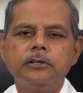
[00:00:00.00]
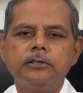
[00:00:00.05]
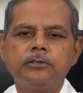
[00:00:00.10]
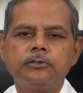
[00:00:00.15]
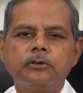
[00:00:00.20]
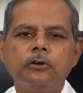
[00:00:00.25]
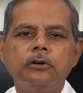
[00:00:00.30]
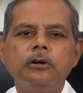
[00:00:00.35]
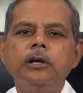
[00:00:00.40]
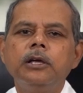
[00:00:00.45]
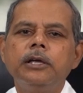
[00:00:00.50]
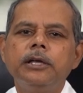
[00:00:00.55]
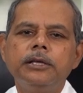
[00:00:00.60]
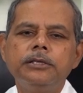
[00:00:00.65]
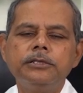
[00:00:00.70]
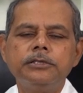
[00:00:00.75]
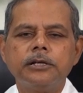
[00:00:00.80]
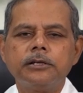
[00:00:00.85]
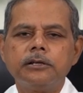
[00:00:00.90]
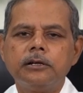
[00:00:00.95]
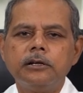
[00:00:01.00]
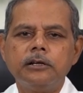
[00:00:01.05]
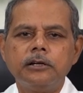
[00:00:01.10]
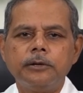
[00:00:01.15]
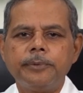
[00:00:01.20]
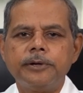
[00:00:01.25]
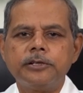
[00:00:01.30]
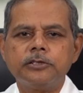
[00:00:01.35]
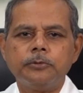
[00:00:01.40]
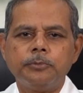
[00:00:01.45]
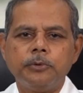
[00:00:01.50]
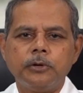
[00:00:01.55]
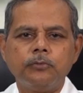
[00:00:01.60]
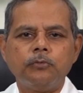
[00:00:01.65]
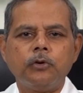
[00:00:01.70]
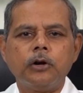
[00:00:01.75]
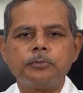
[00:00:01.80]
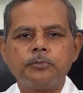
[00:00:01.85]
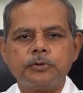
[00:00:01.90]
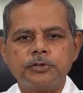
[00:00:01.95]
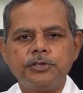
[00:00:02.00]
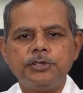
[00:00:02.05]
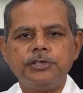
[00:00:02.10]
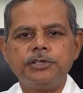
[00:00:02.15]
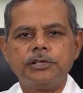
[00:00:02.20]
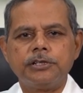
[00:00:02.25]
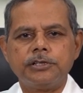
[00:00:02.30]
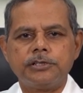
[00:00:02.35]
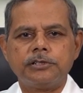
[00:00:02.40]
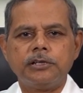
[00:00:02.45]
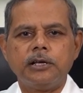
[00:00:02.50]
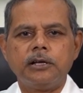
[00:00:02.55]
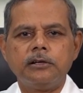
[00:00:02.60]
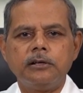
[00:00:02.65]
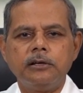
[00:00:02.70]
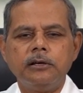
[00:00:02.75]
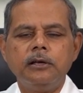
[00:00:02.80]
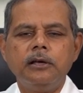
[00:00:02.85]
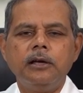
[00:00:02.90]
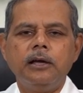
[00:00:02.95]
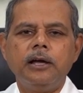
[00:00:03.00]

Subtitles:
So in general, it depends upon what procedure is done,